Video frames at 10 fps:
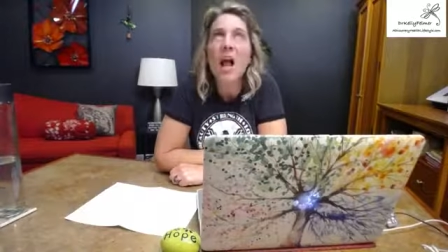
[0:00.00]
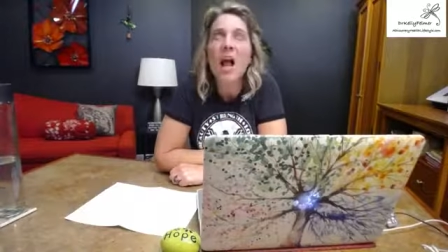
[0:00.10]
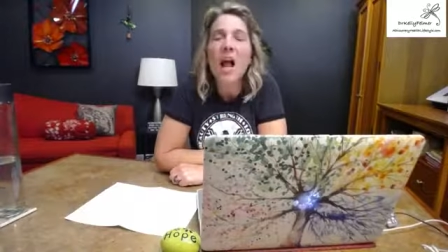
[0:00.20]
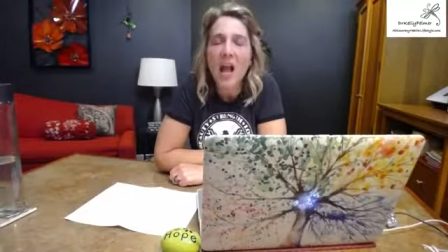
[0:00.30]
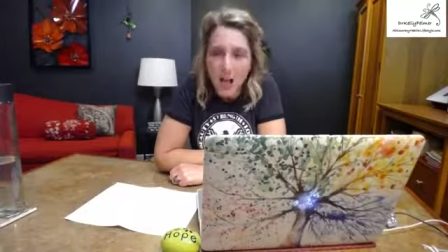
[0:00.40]

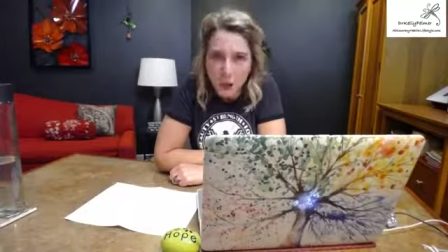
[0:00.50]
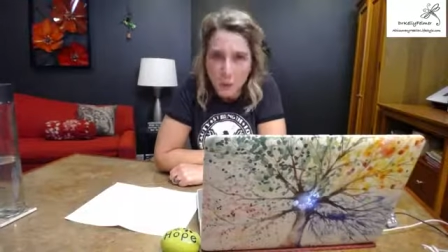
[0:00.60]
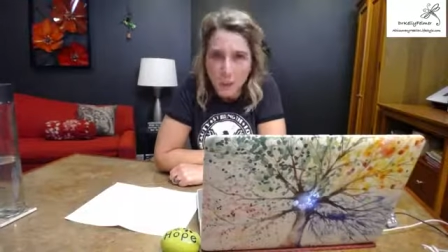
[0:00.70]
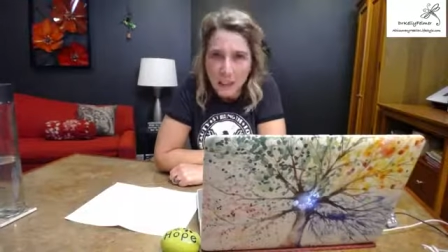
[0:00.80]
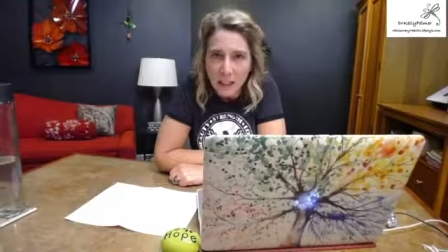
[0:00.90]
Hell
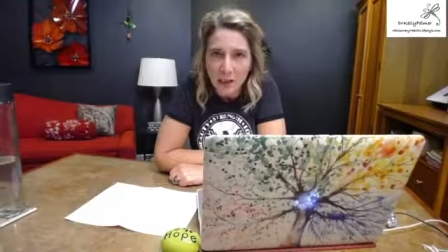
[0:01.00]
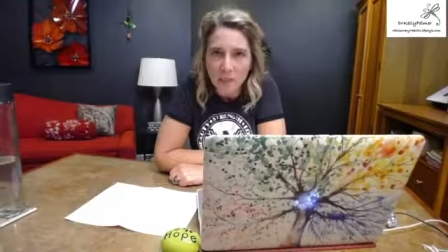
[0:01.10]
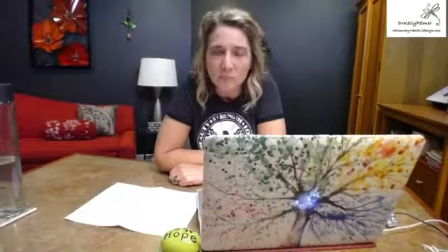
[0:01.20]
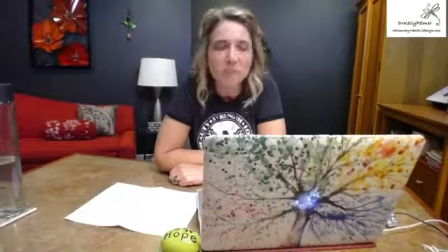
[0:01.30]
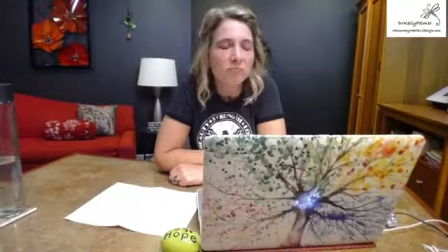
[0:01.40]
Week
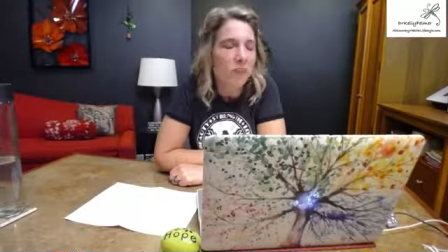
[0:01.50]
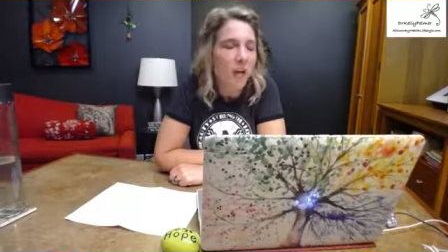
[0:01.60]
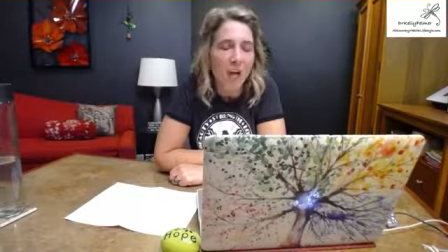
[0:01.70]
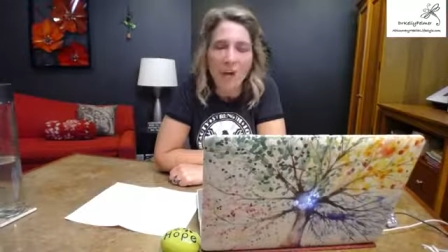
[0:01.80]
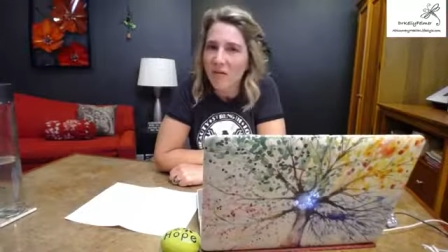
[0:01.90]

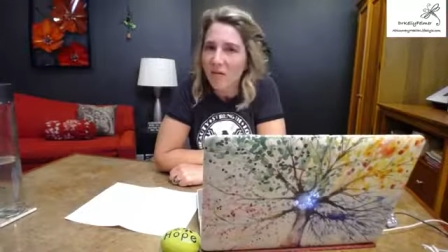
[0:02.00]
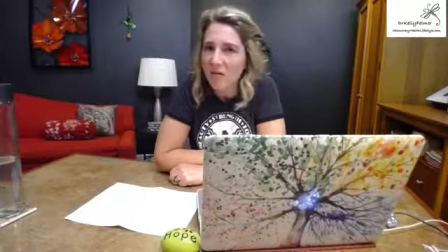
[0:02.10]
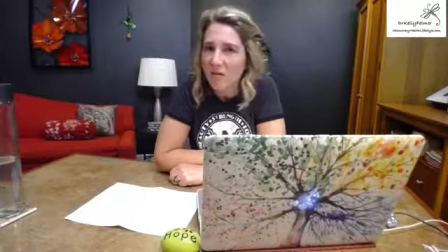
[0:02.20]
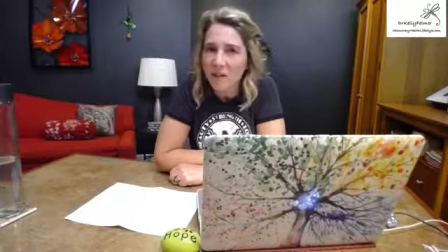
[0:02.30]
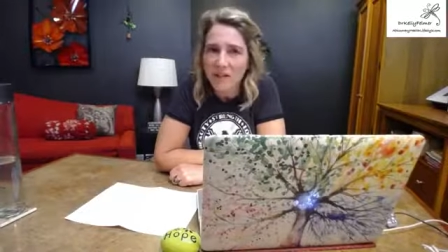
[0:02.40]

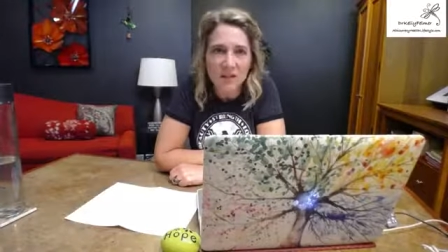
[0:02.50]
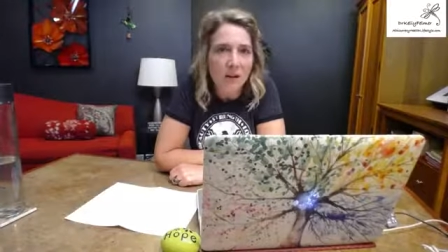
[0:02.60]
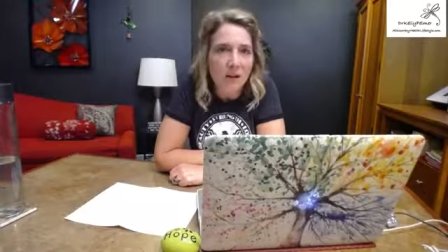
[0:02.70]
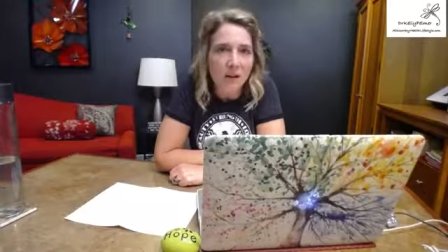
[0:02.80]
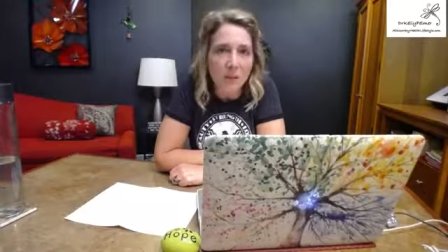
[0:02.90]
every
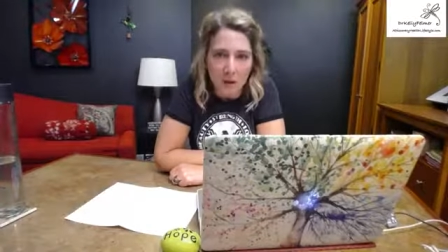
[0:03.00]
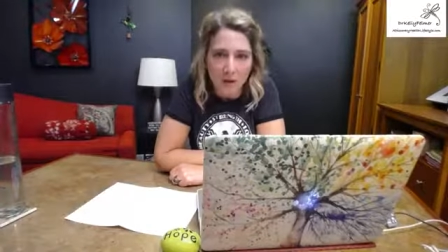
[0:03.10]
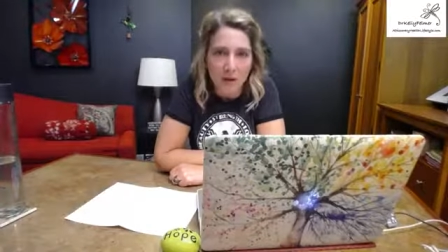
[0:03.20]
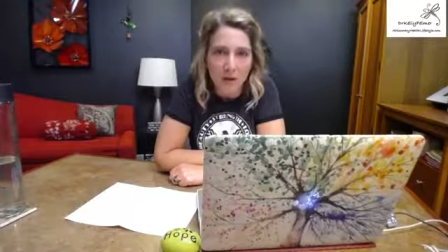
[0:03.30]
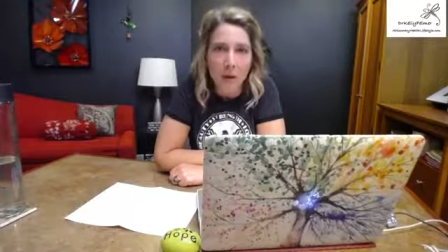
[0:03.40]
single month
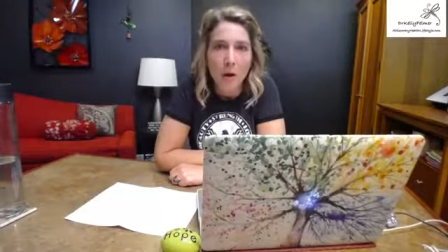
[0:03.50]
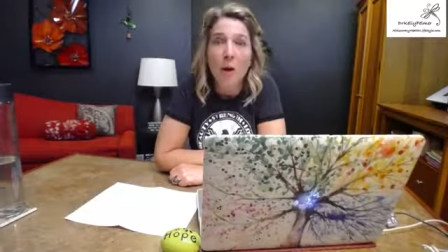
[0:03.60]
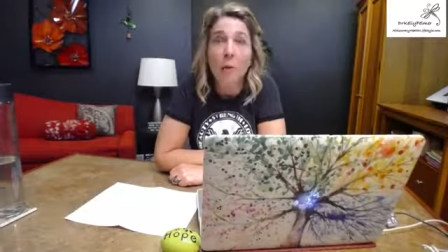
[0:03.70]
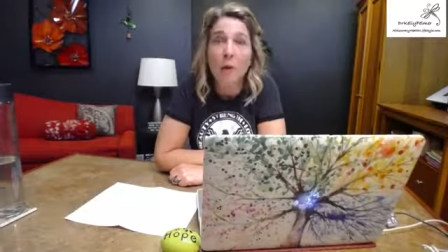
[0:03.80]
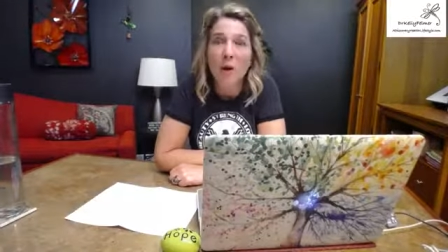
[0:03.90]

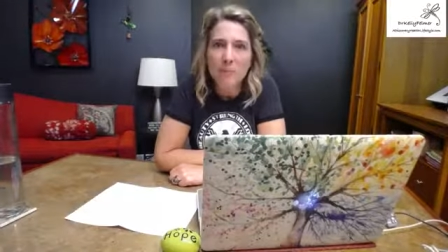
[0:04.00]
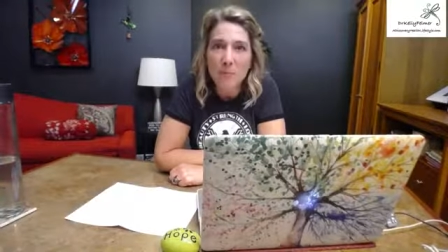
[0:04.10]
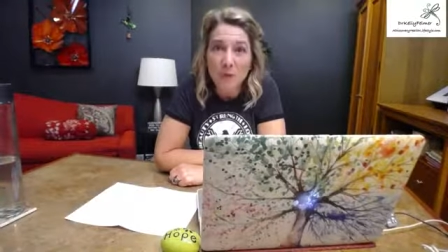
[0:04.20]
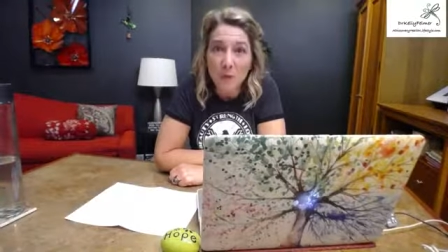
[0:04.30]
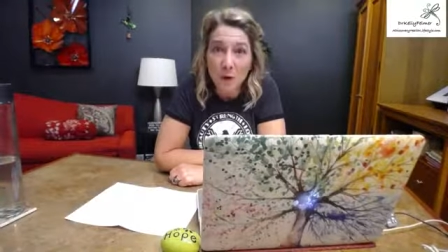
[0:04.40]
right
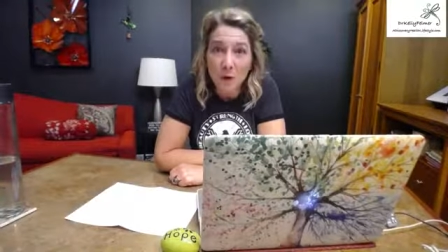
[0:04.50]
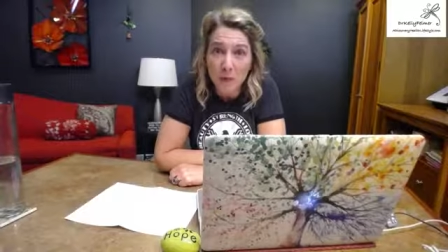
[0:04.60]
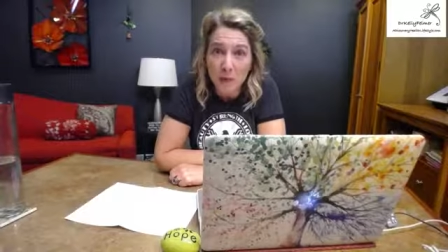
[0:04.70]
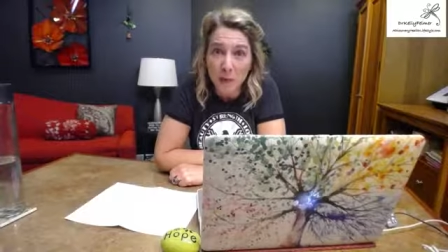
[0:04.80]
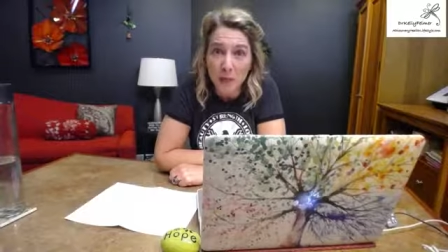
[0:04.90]
before her
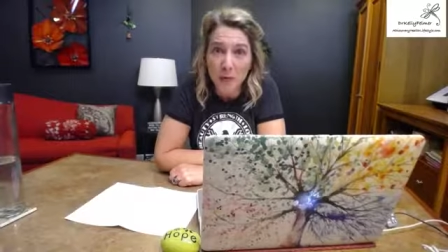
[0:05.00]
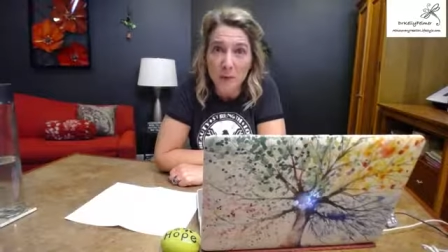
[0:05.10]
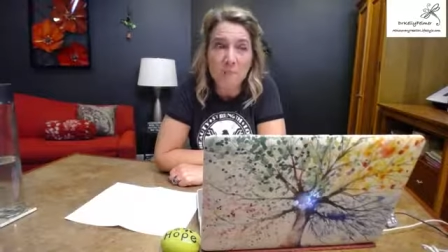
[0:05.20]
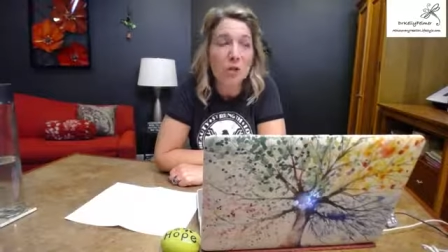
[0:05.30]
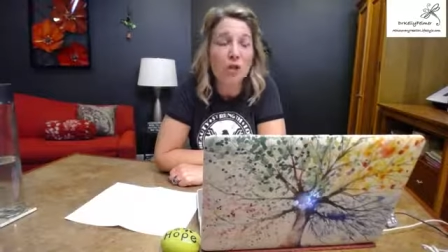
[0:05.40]
period,
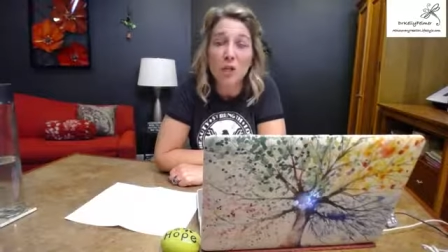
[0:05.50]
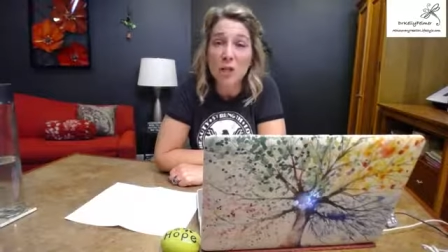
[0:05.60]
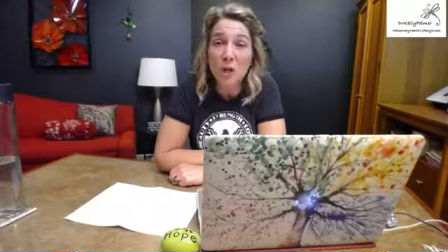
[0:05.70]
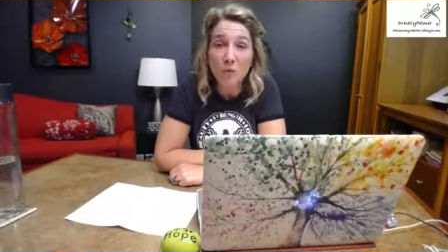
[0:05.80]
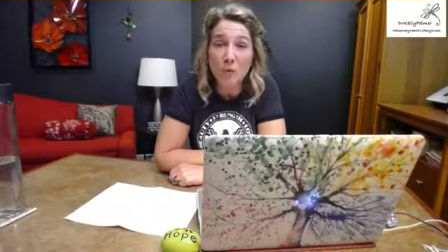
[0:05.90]
she
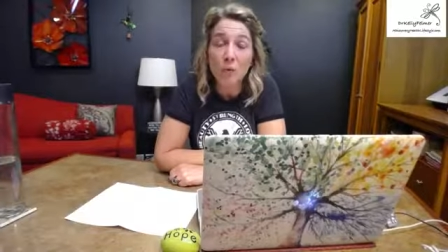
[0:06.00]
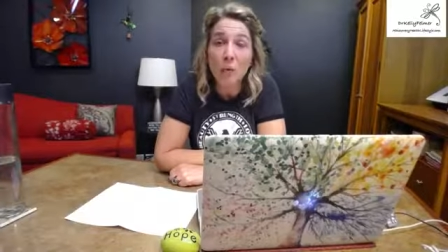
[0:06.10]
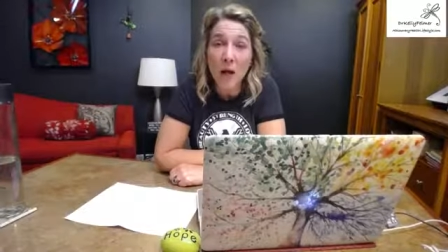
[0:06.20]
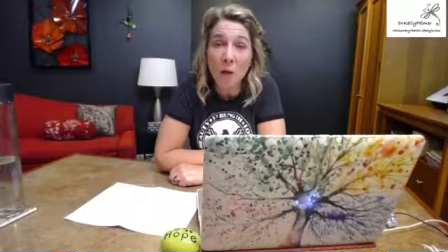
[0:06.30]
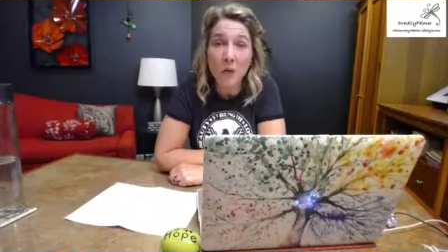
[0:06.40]
goes through
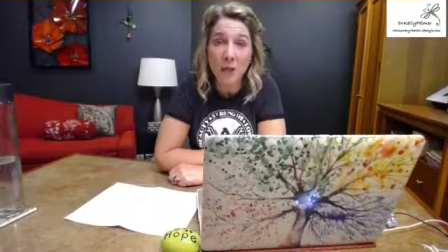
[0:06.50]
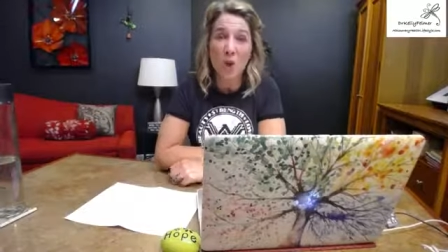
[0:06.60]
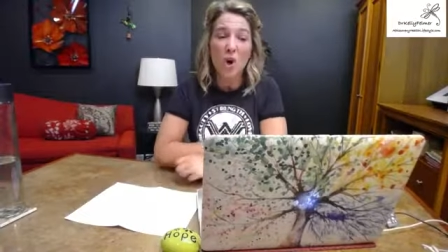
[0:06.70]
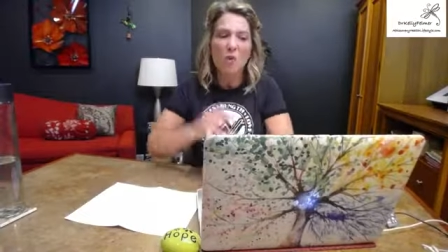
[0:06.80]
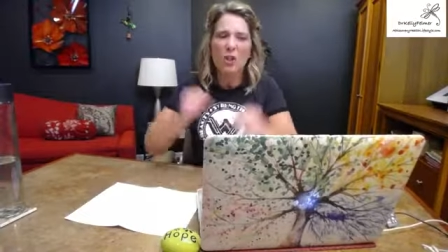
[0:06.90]
Hell Week
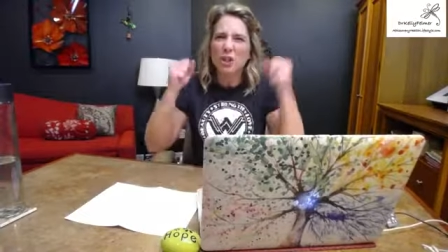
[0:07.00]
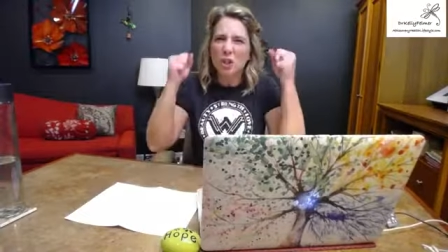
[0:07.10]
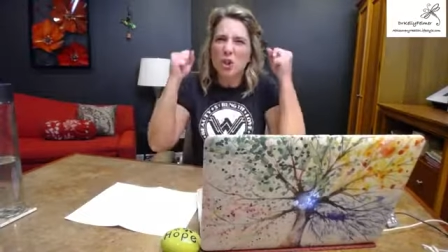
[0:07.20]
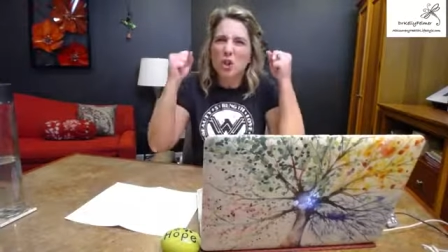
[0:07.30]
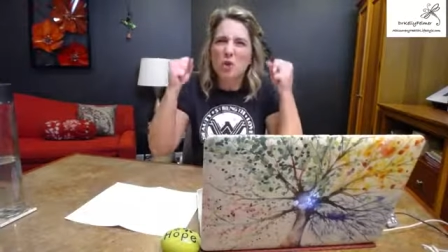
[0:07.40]
where she's
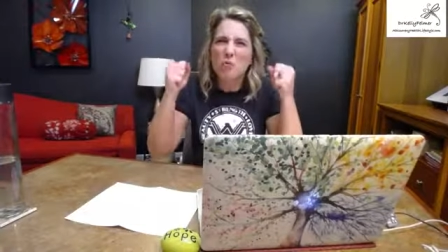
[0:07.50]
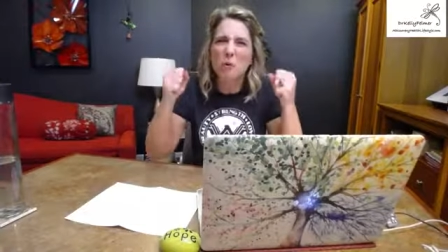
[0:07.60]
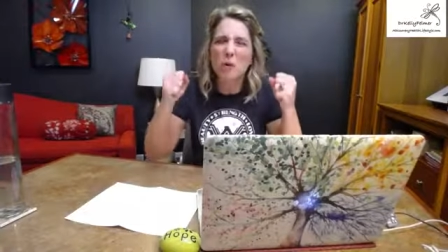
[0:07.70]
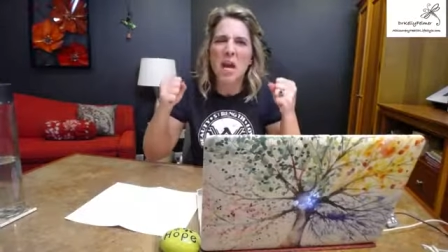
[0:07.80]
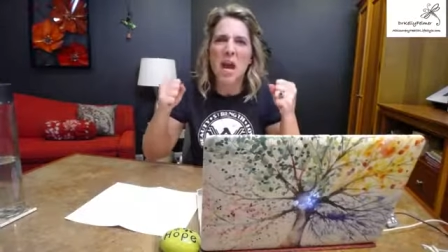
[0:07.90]

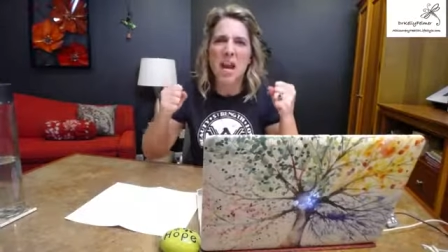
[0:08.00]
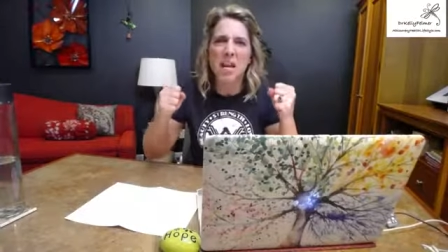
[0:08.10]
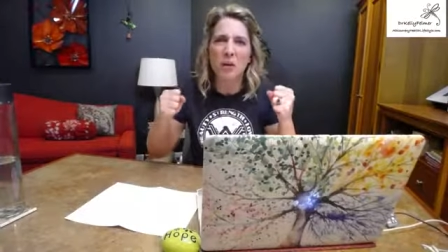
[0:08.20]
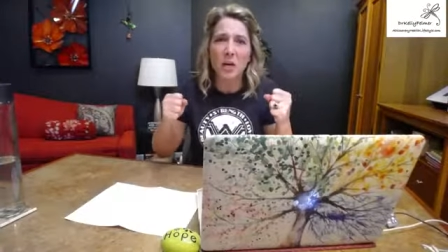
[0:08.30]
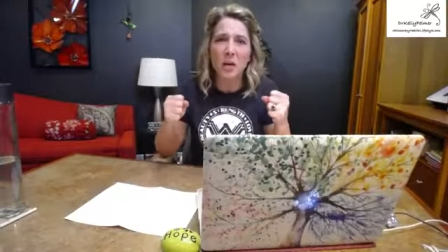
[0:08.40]
super
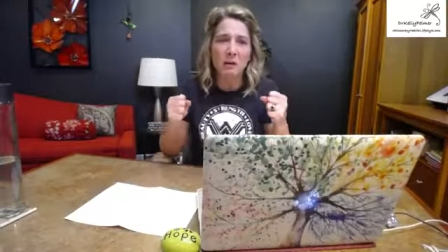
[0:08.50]
angry